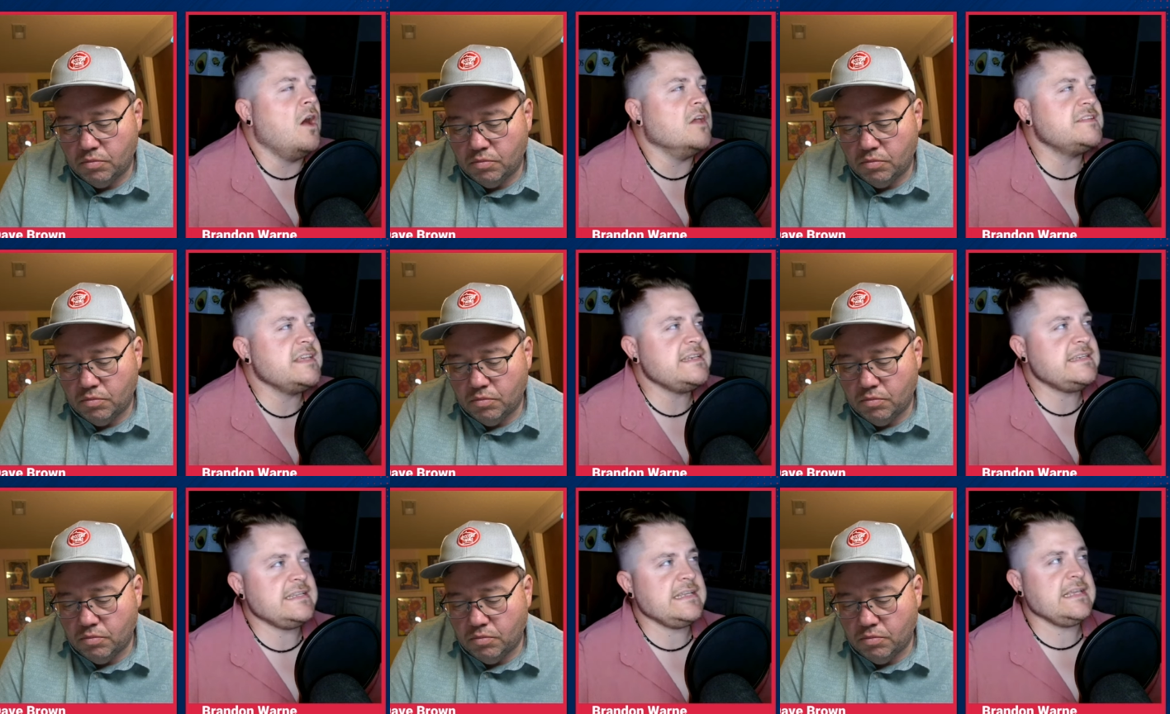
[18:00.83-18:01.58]
Speaker 1: I'll say
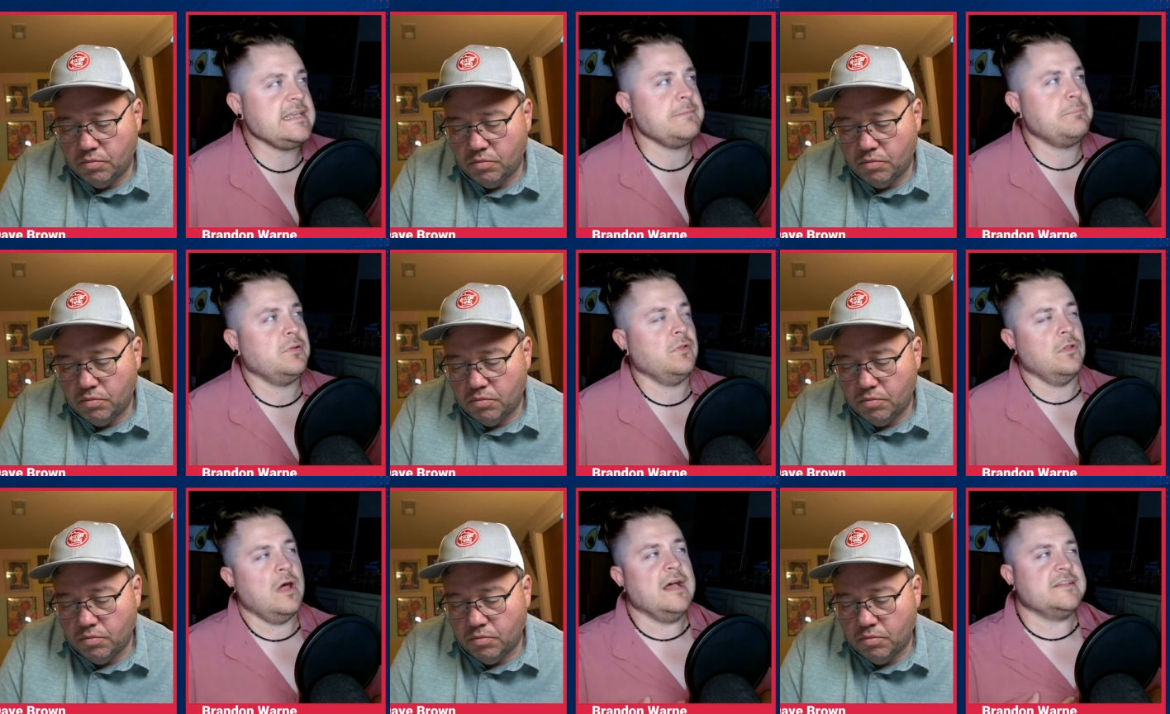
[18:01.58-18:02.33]
D
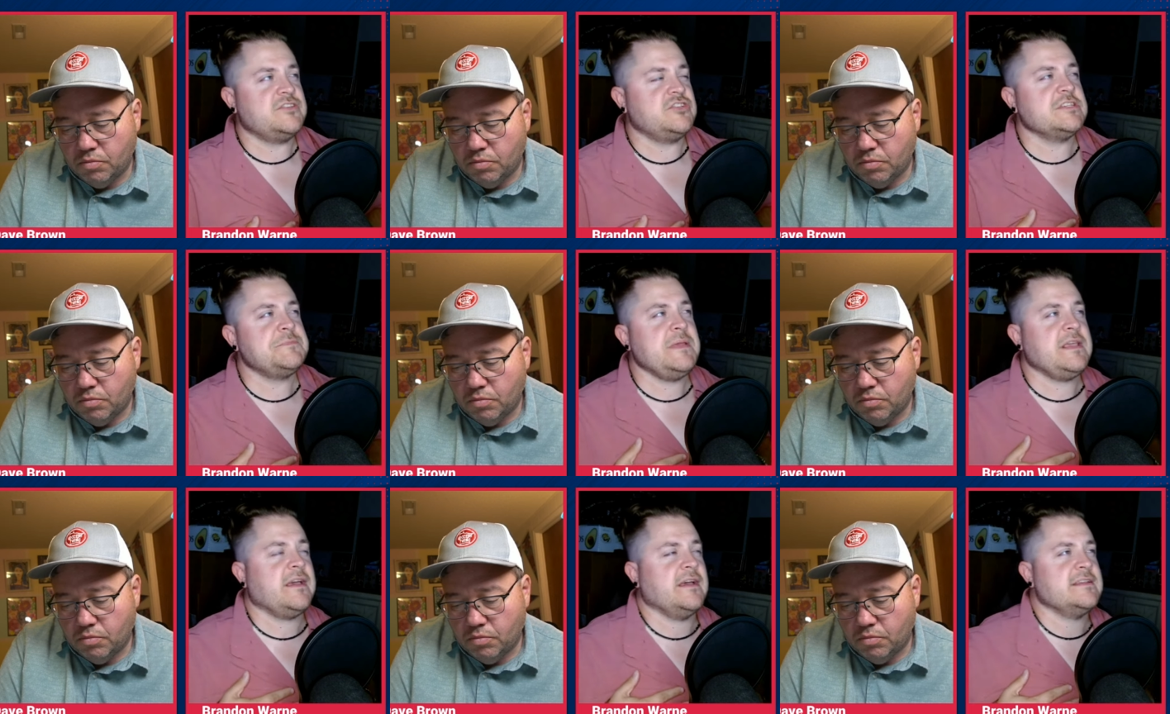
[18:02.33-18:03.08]
plus, just
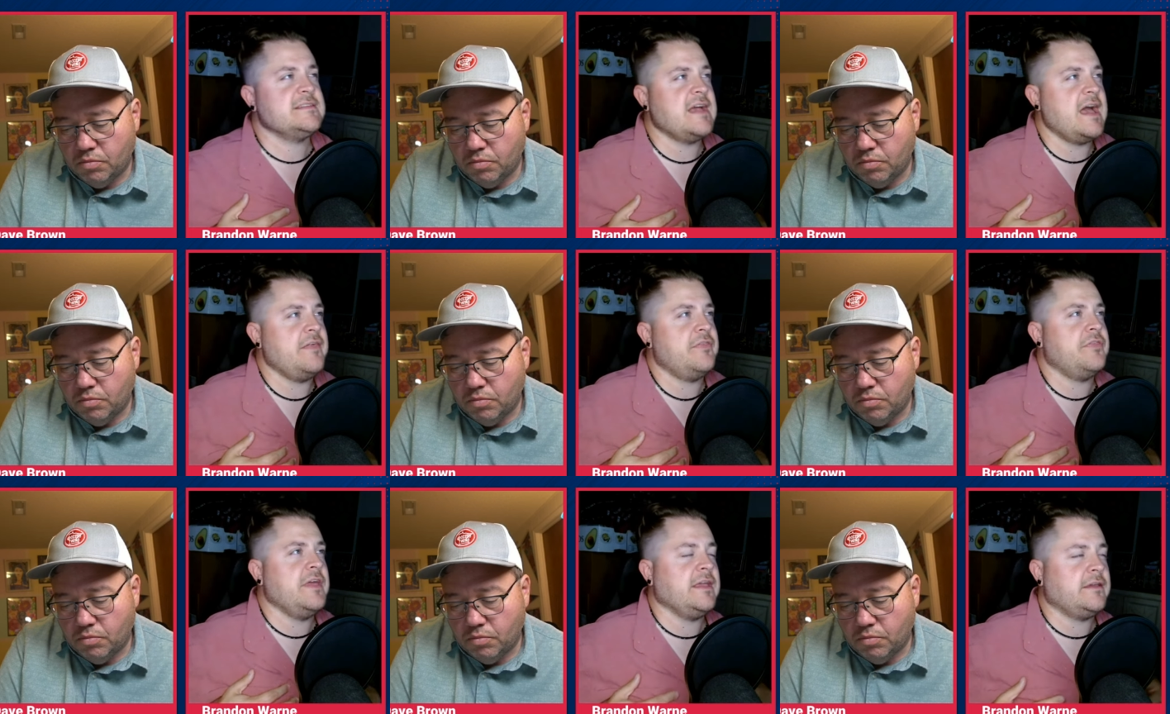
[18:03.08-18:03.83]
because I
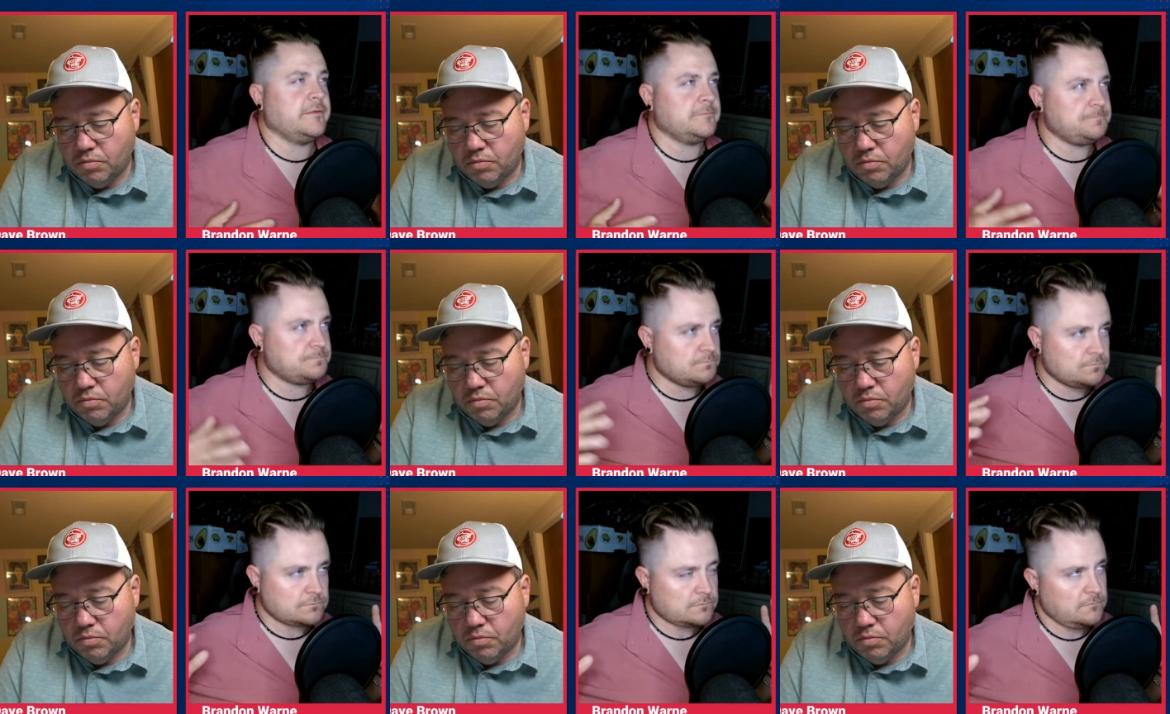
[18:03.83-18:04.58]
think
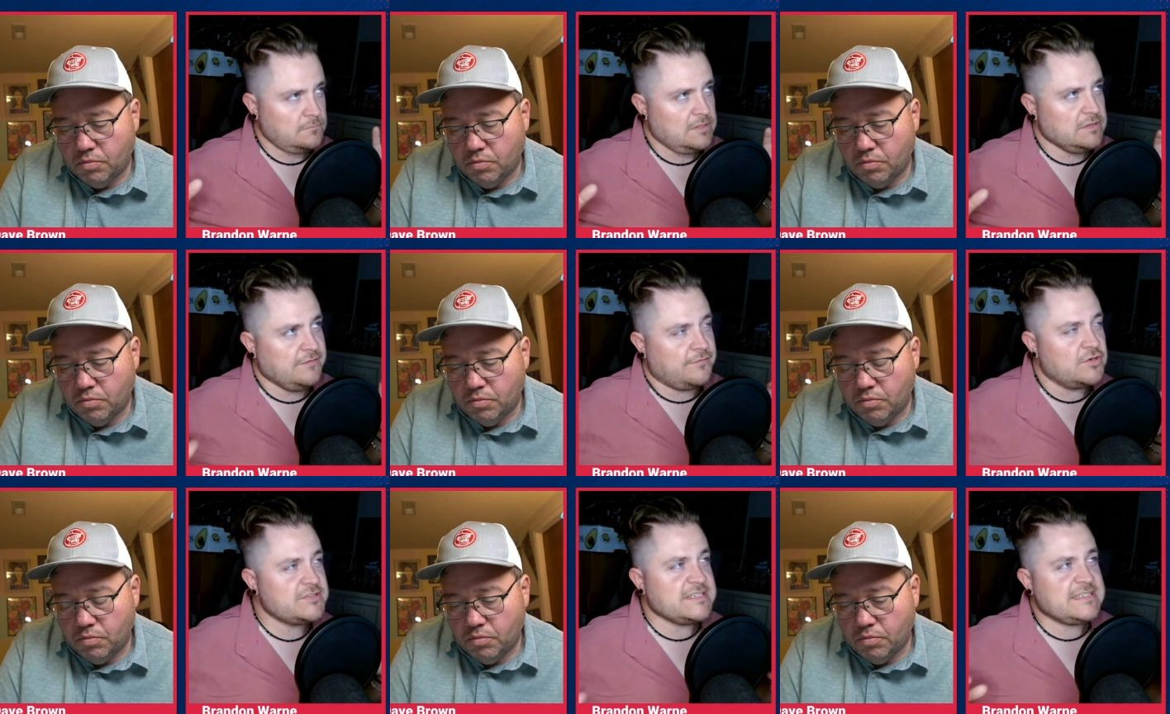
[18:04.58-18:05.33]
the
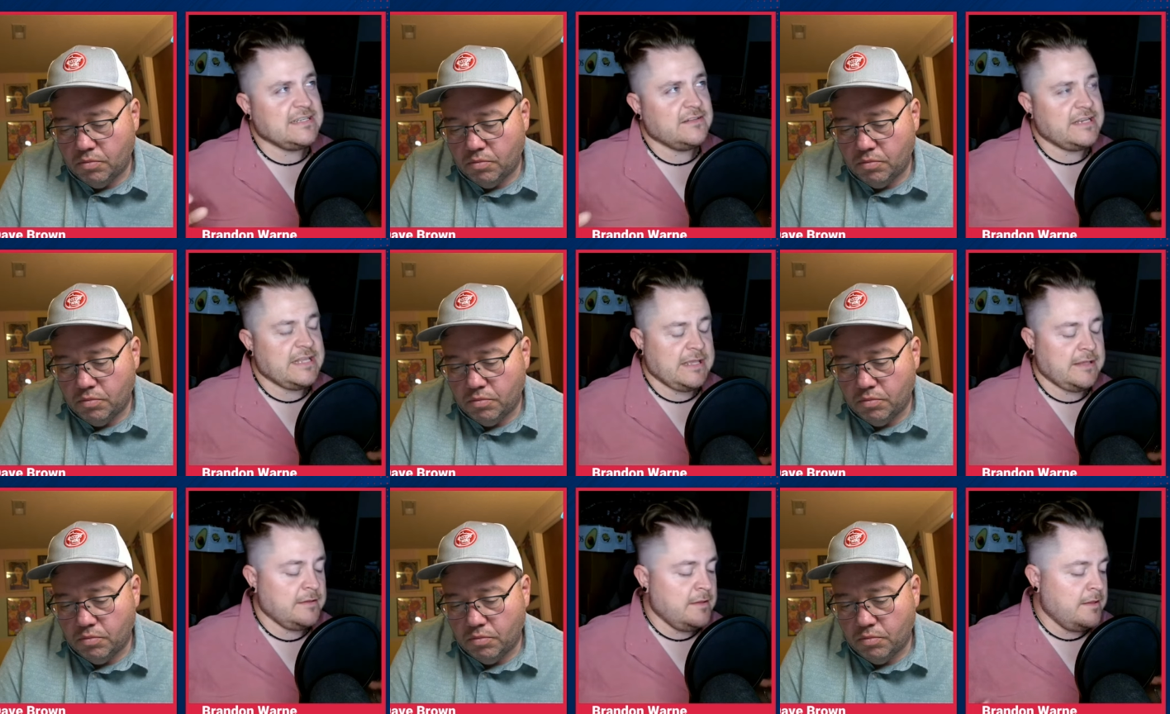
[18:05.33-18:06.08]

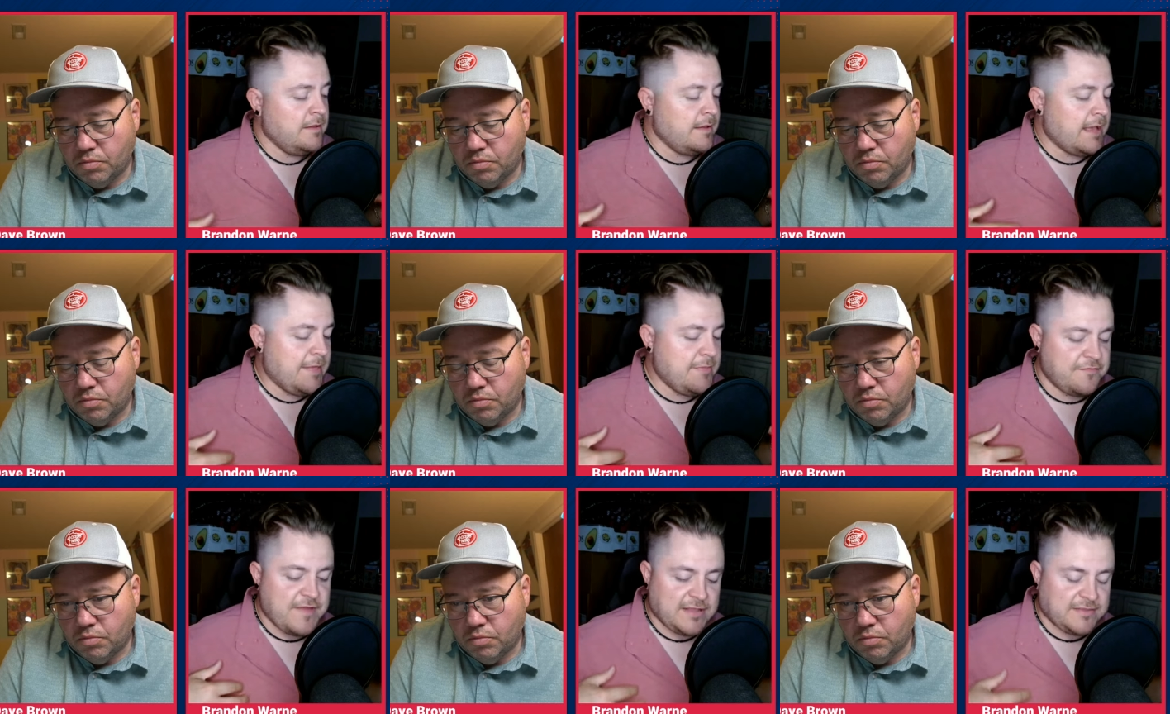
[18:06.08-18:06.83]
versatility
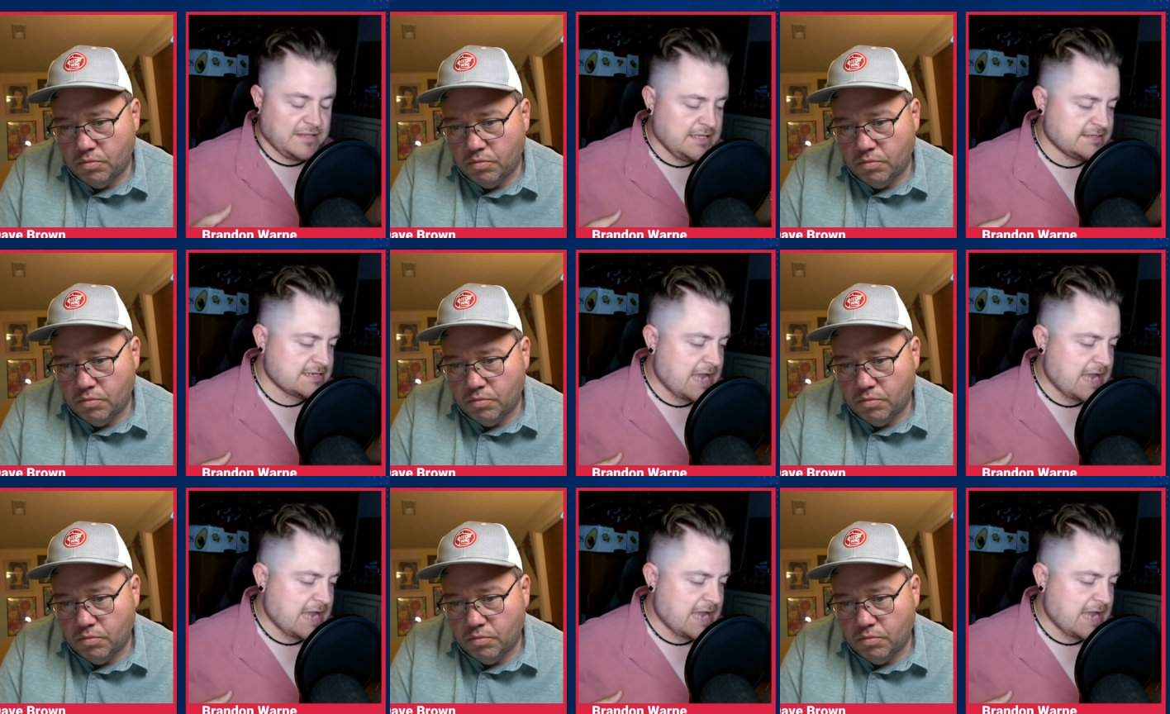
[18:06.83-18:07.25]
and the fact that he's